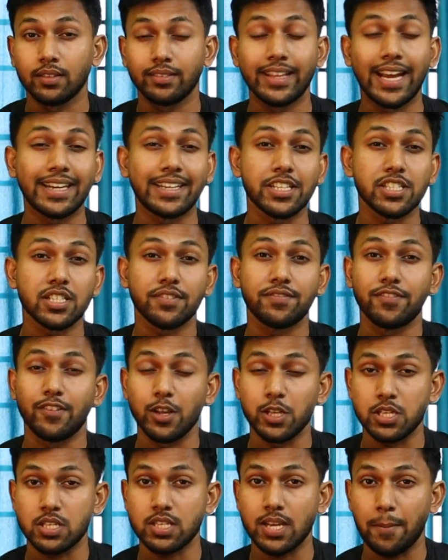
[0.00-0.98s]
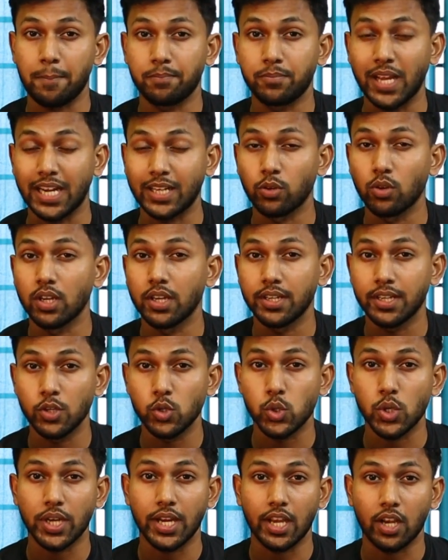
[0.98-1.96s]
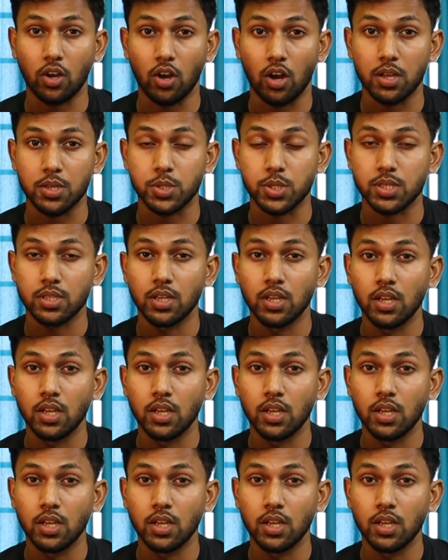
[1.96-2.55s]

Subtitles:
That is the first step that will reduce your ACOS,